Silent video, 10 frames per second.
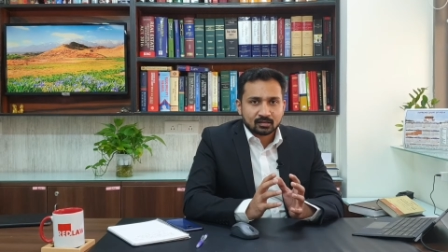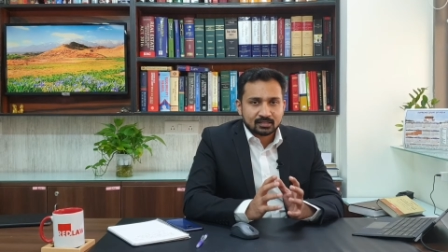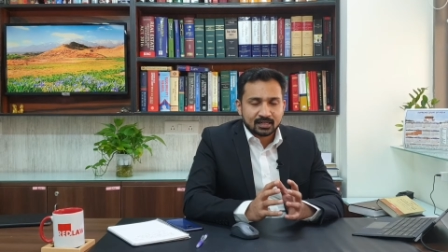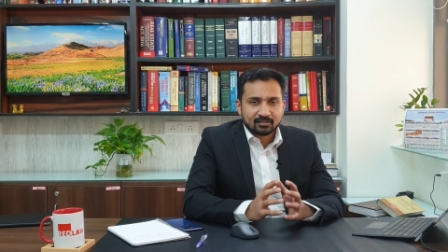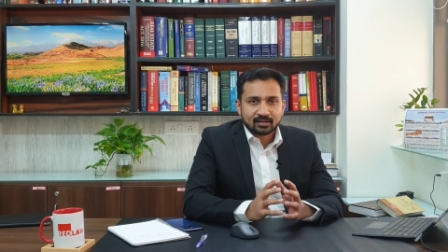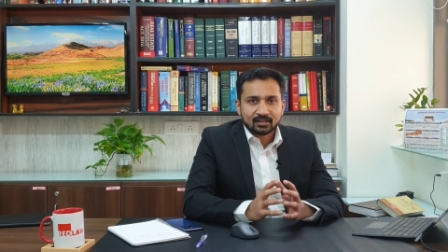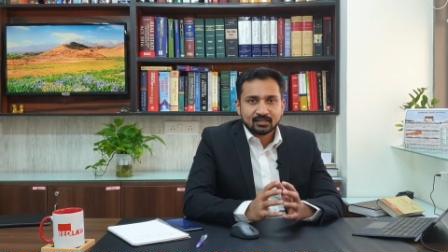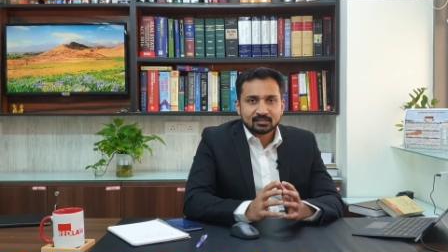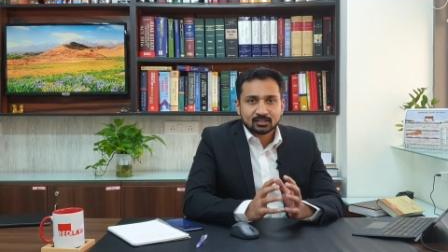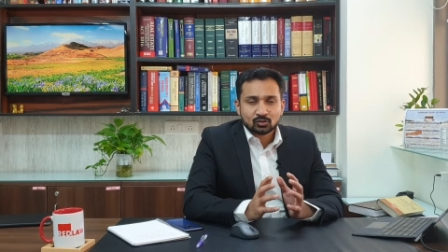
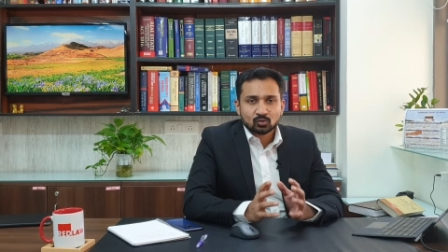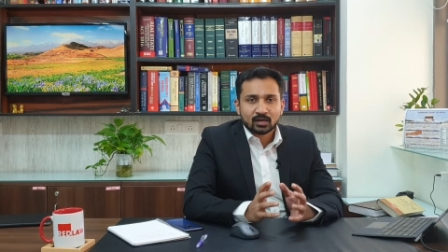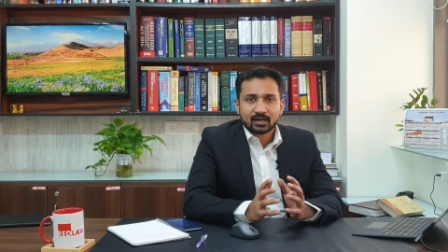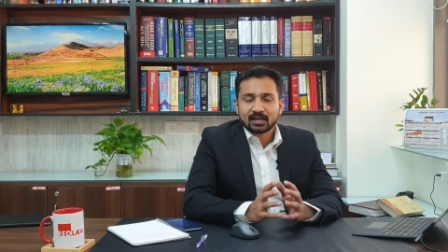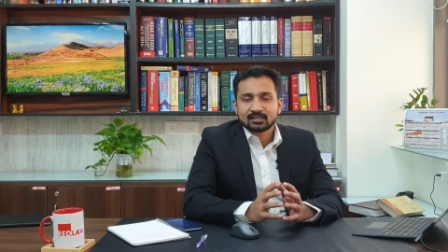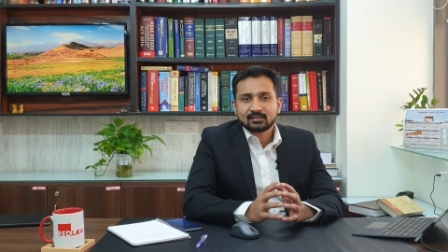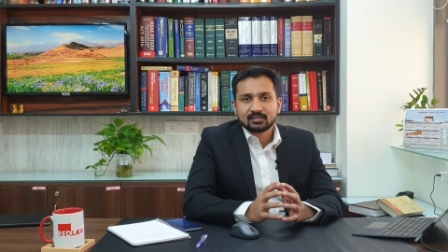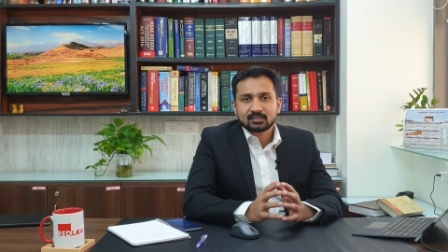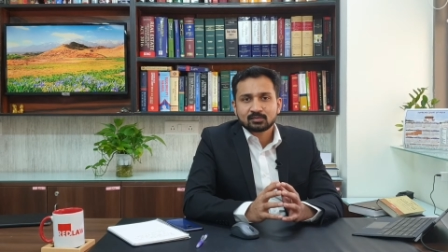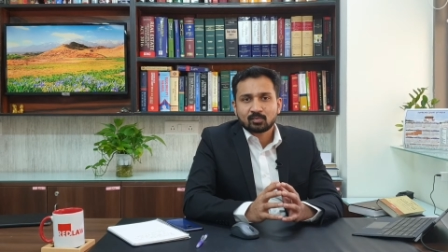generally just to harass the
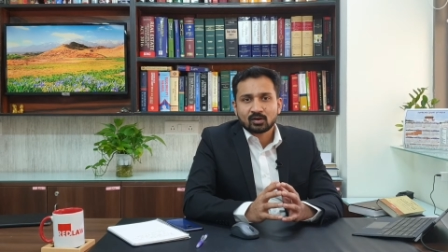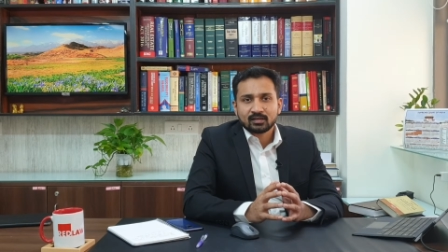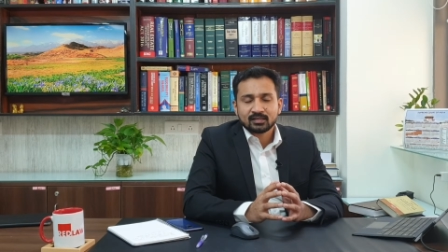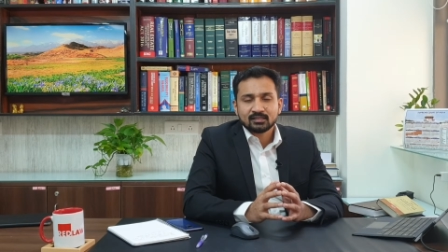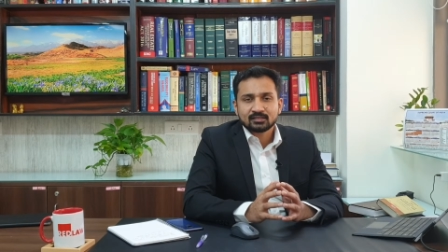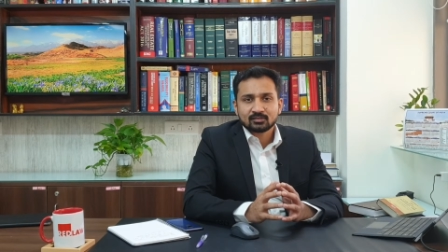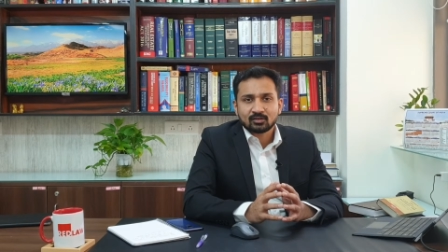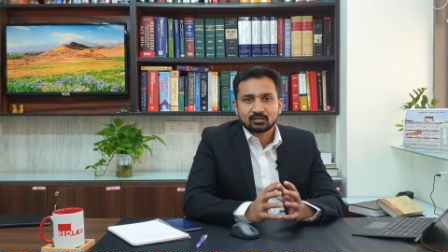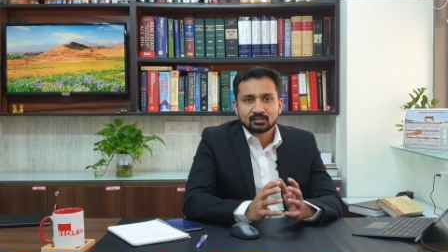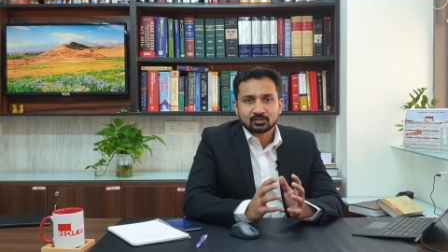respondents
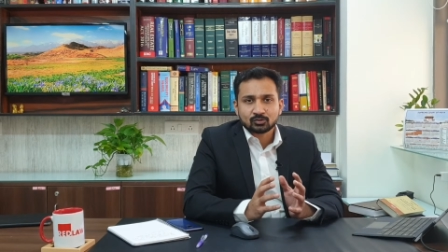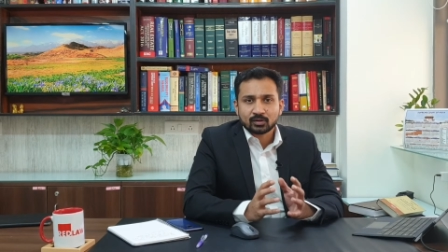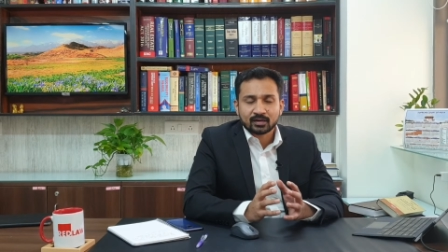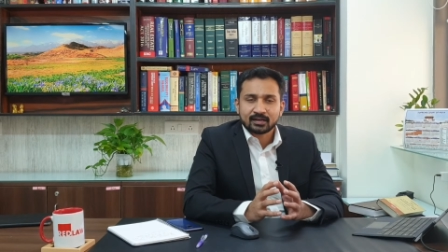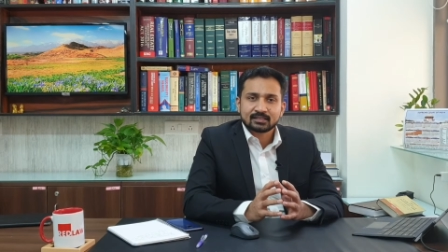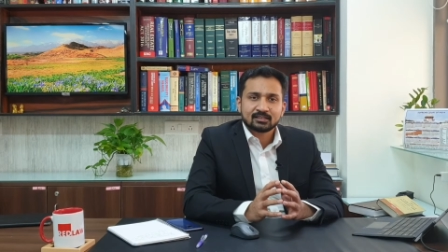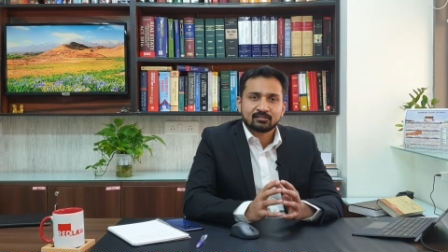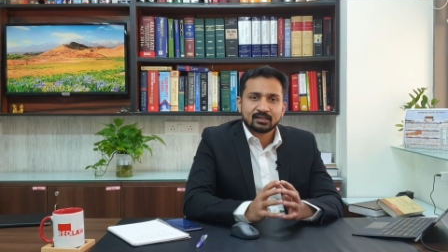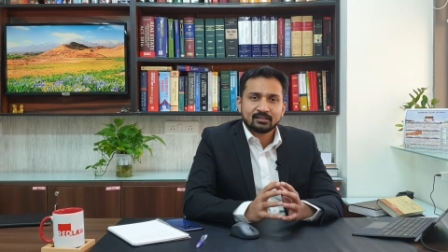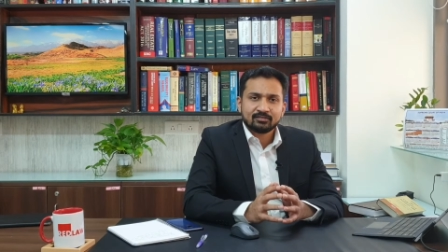or just to harass the
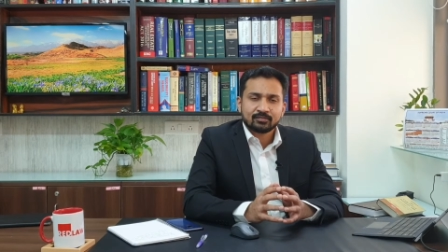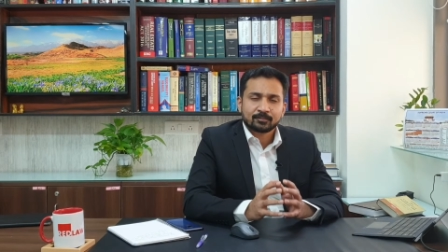wife